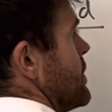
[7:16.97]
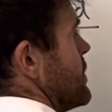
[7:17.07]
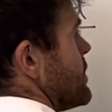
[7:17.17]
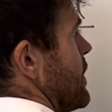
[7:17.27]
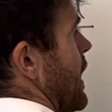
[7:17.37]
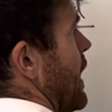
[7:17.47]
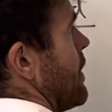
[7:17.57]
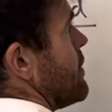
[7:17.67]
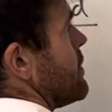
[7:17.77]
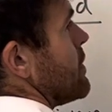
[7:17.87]
So
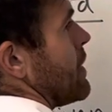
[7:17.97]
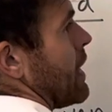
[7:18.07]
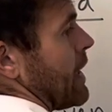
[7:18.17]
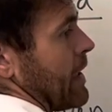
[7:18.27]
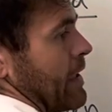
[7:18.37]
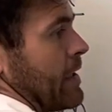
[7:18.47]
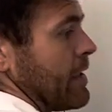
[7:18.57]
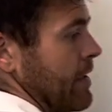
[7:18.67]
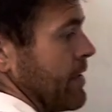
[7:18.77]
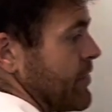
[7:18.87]
now,
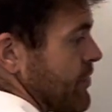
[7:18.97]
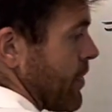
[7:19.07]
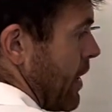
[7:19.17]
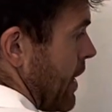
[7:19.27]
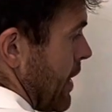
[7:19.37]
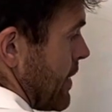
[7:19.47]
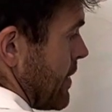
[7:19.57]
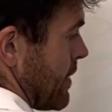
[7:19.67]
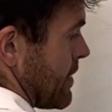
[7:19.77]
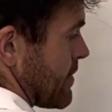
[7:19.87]

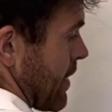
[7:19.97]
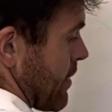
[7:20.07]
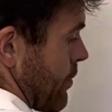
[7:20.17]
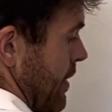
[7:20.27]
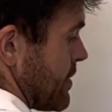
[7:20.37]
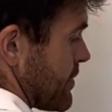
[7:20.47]
select the equation,